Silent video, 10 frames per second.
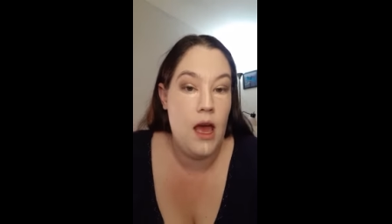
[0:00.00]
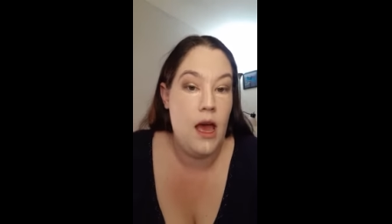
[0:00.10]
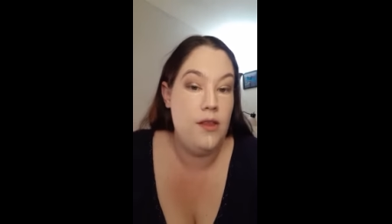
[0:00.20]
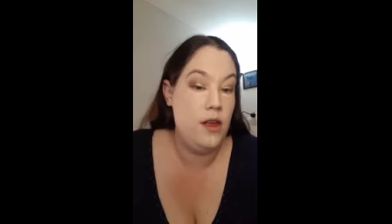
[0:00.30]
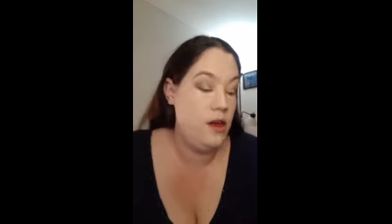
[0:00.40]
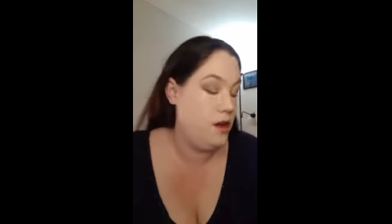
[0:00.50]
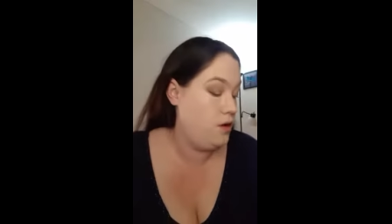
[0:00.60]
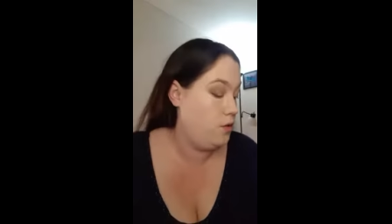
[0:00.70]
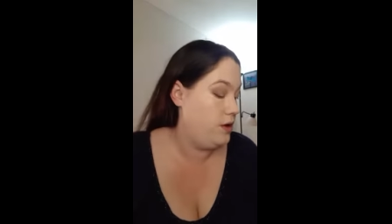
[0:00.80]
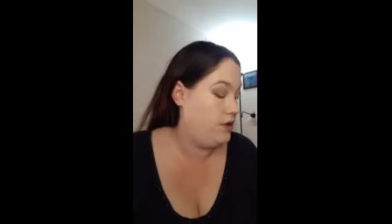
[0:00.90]
And
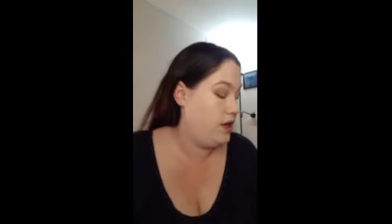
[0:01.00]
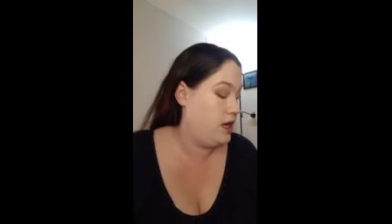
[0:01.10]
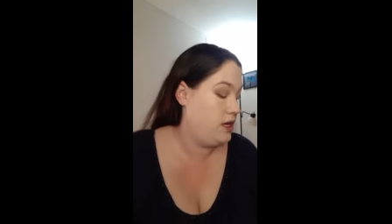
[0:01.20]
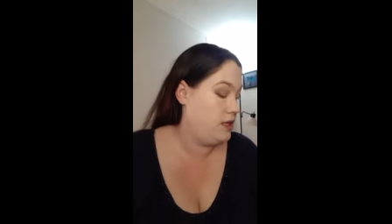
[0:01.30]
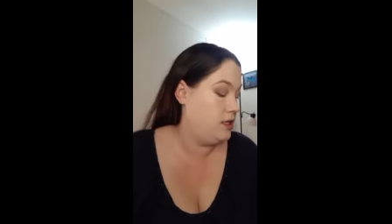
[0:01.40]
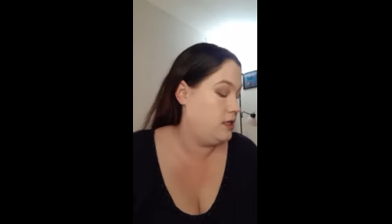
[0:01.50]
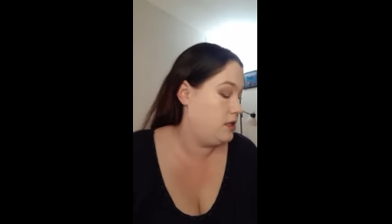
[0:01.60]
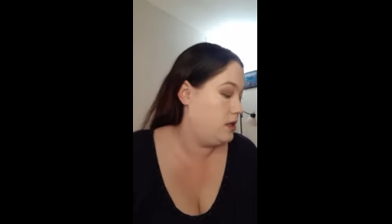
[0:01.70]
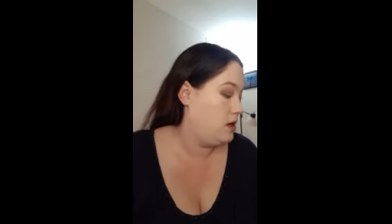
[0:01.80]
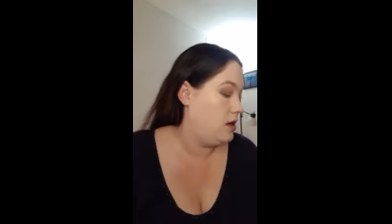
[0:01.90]
then with
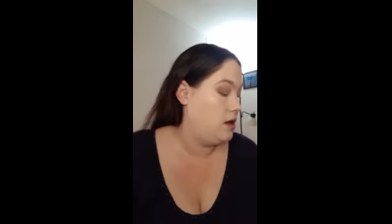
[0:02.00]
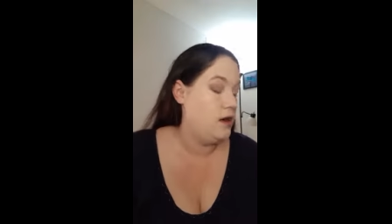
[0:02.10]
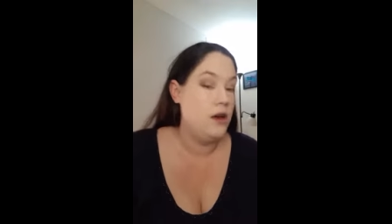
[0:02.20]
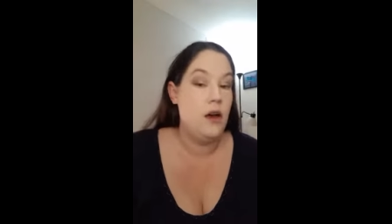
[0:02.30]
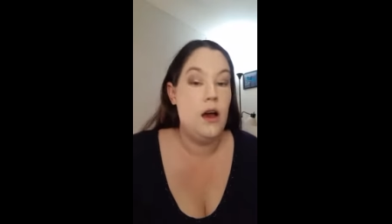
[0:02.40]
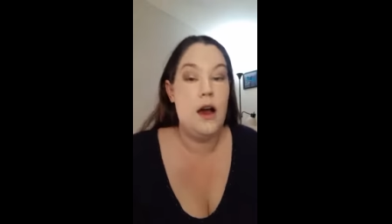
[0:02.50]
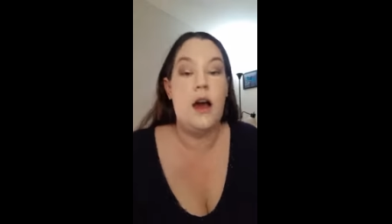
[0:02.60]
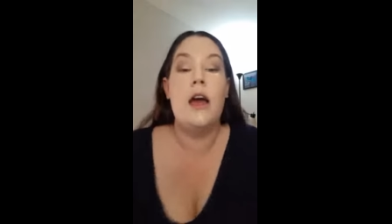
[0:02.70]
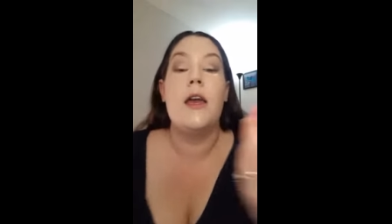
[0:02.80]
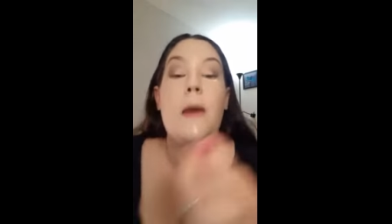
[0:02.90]
this,
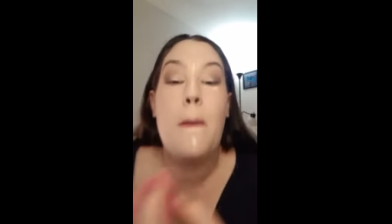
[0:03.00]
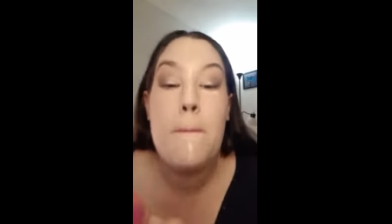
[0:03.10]
I